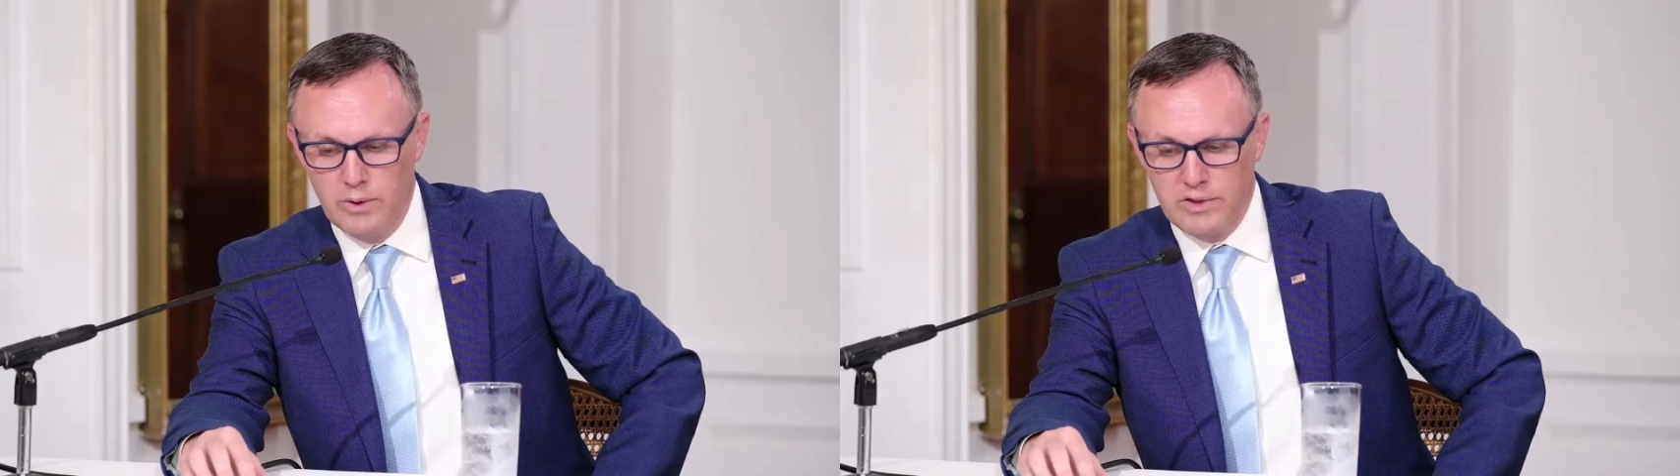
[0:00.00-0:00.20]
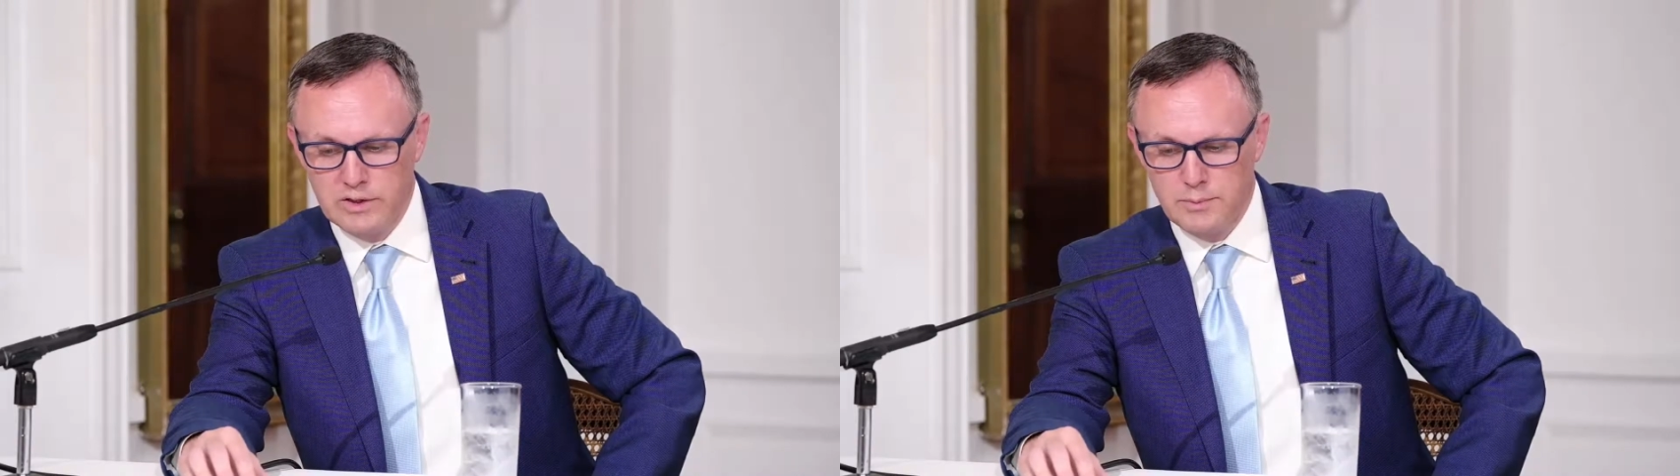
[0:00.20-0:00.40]

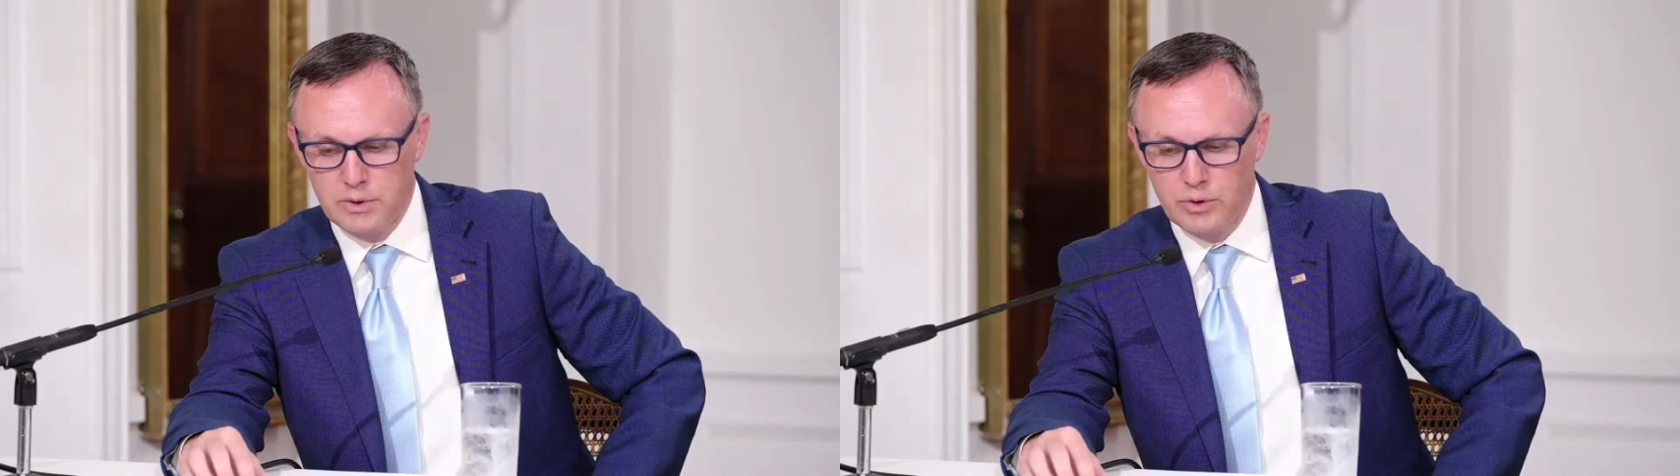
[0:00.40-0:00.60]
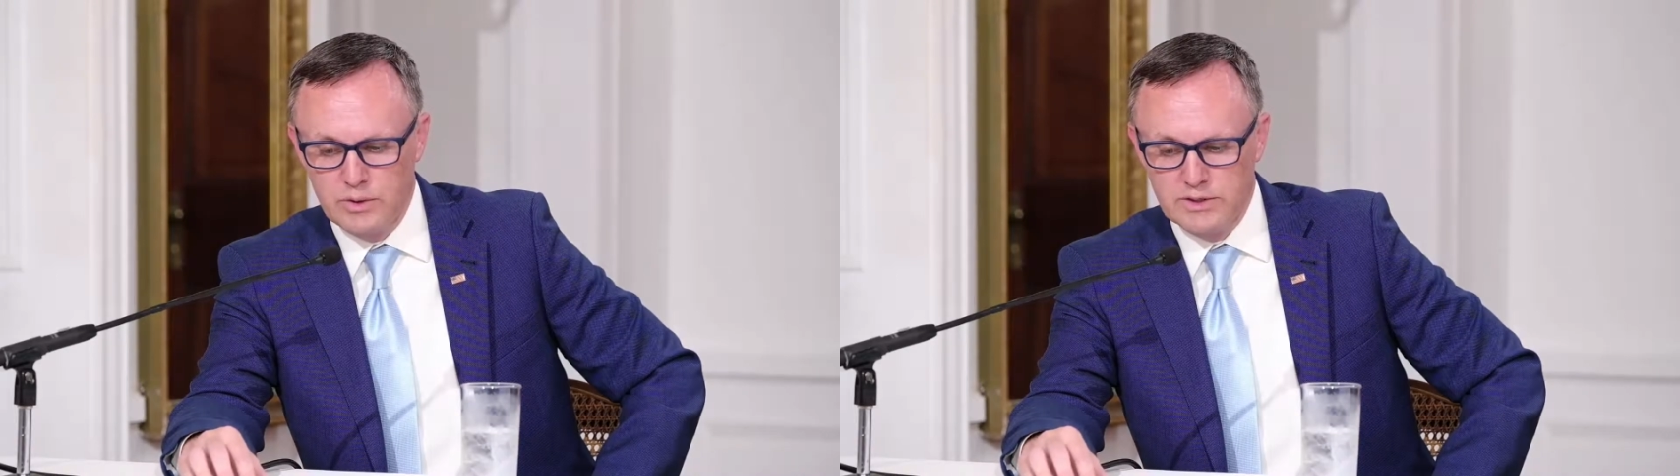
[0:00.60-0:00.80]
with
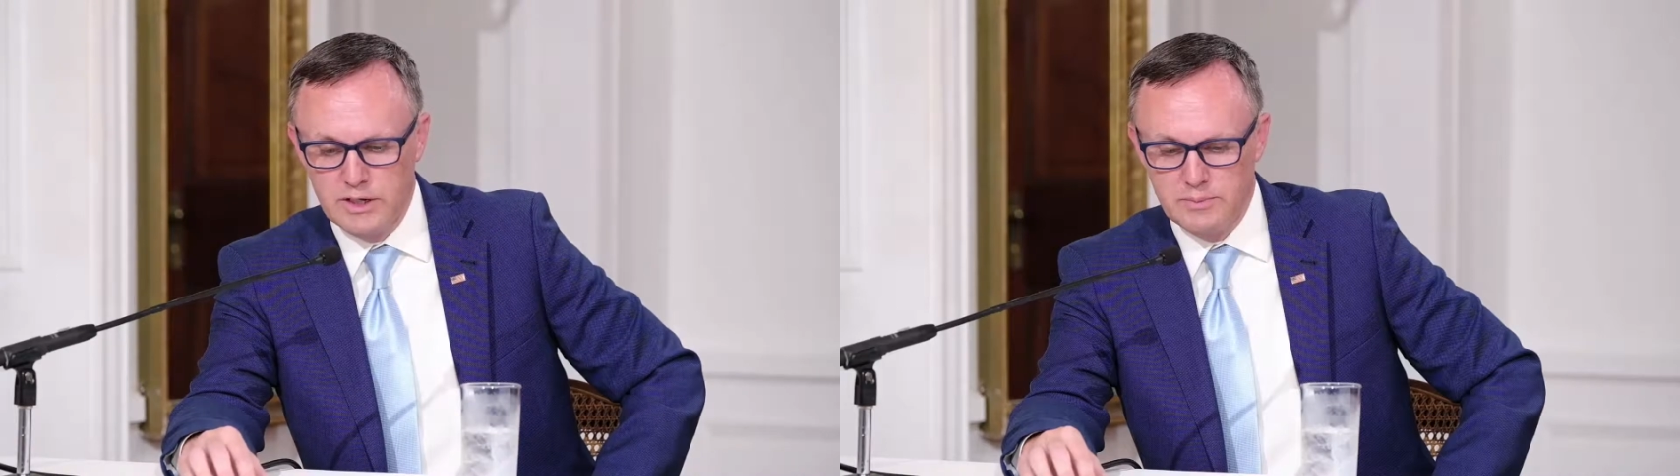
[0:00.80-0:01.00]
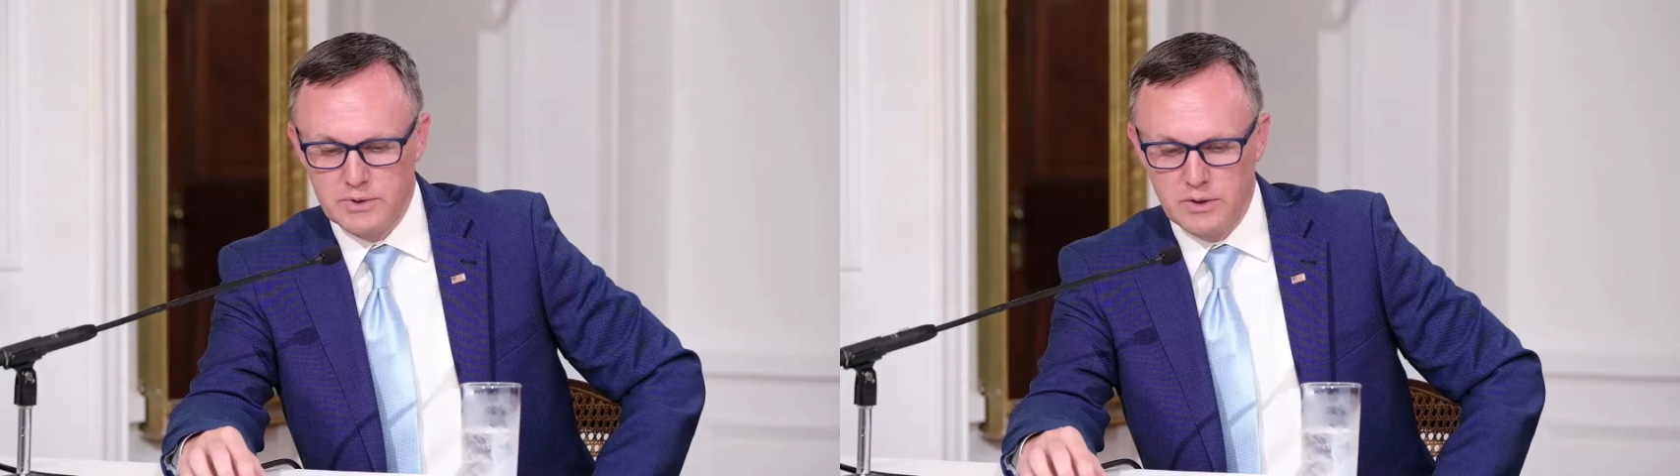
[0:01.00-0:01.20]
entrepreneurs to
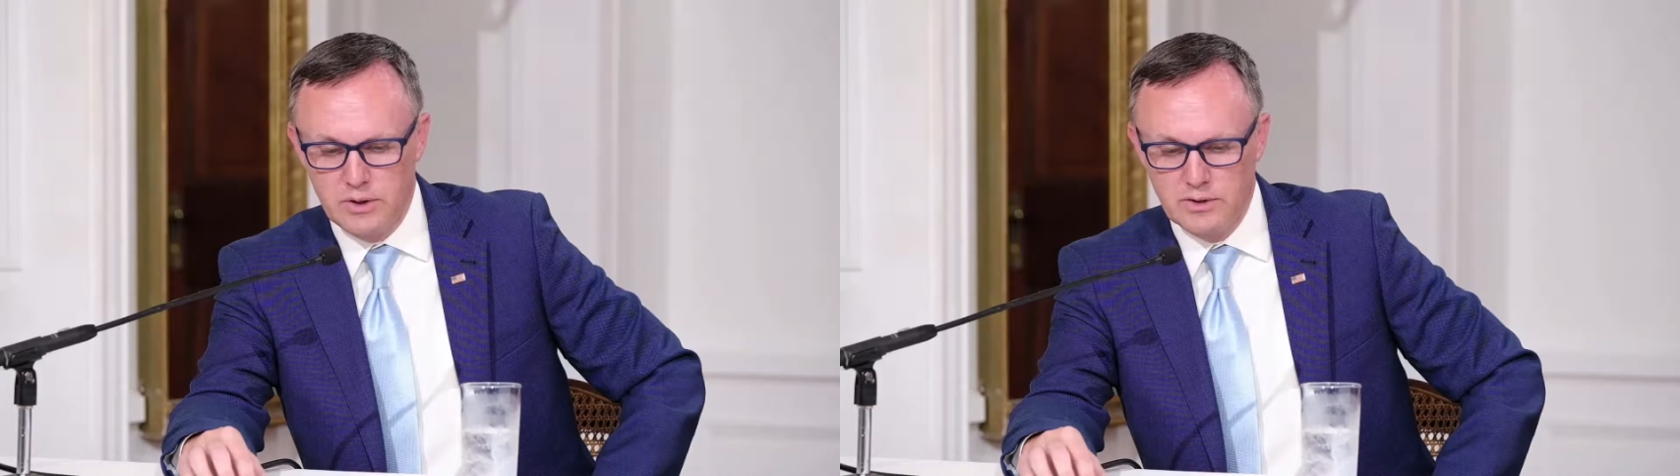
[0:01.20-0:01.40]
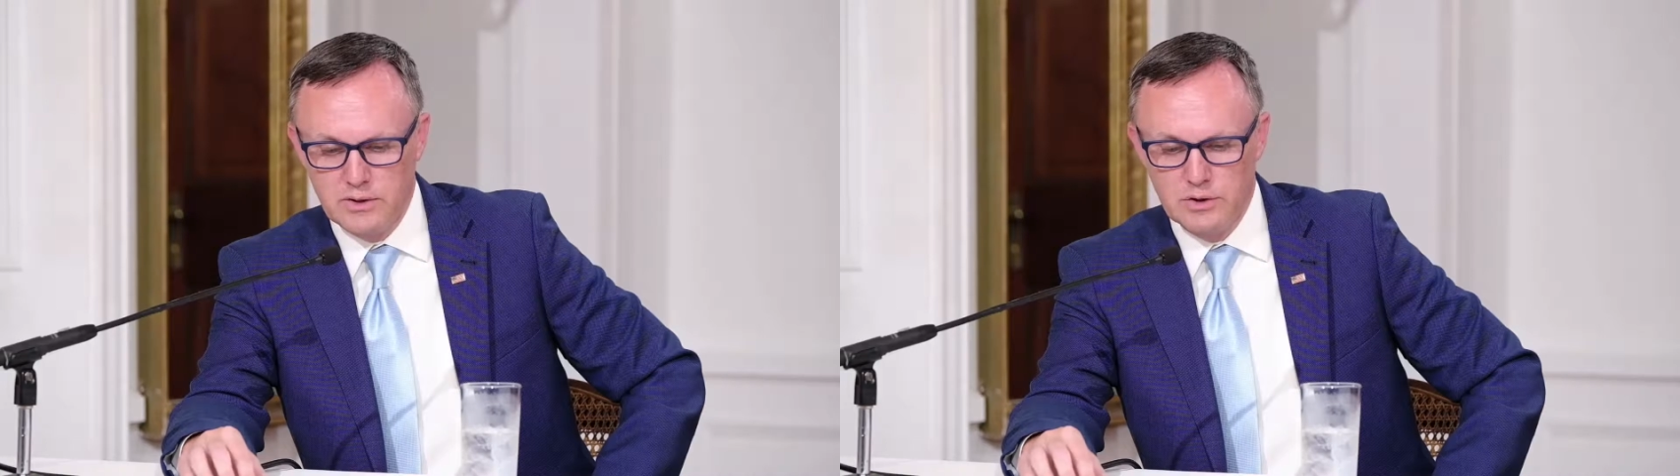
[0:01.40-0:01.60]
help
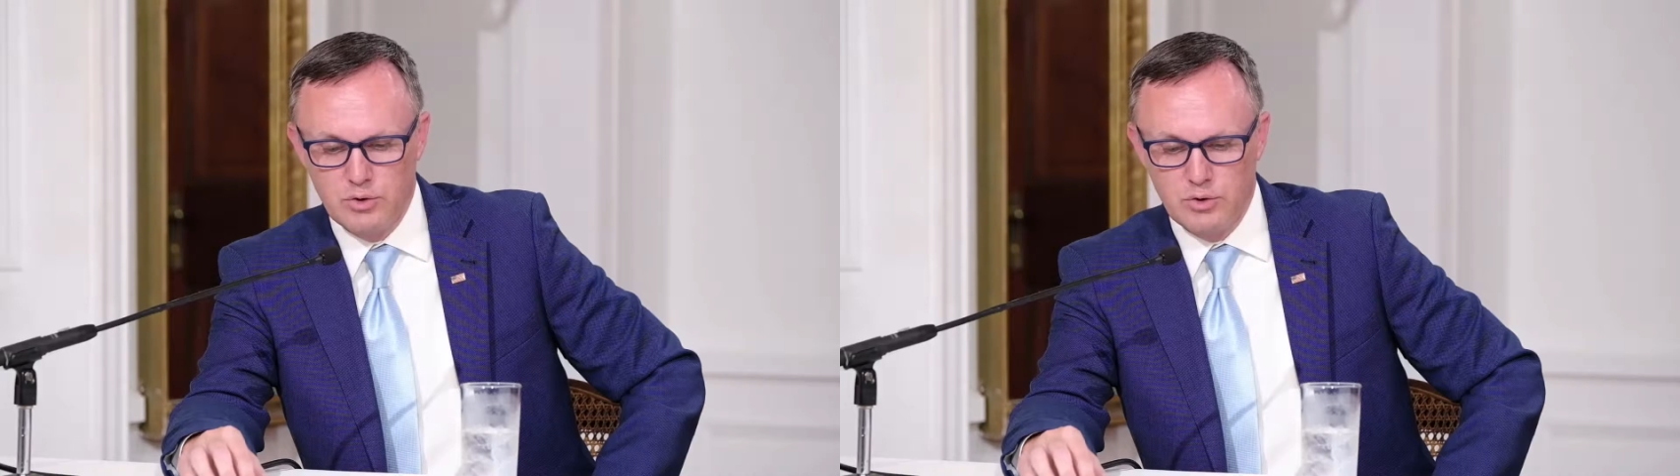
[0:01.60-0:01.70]
start,